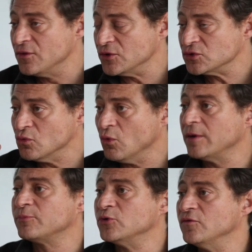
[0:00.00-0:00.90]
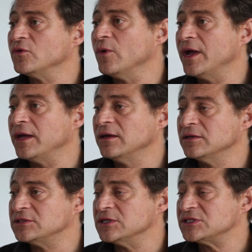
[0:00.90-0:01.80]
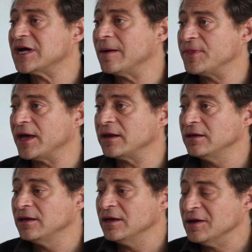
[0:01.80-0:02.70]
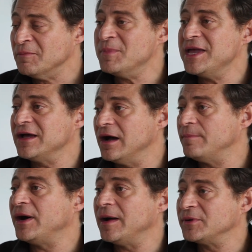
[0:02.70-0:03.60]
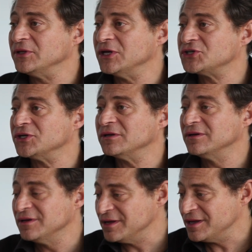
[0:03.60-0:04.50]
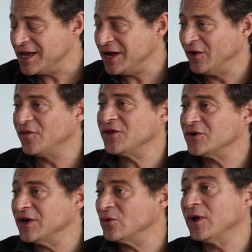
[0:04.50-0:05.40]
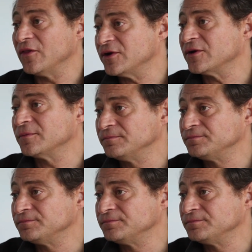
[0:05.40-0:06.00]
there's one proven way to stop that. Make a population healthier and wealthier.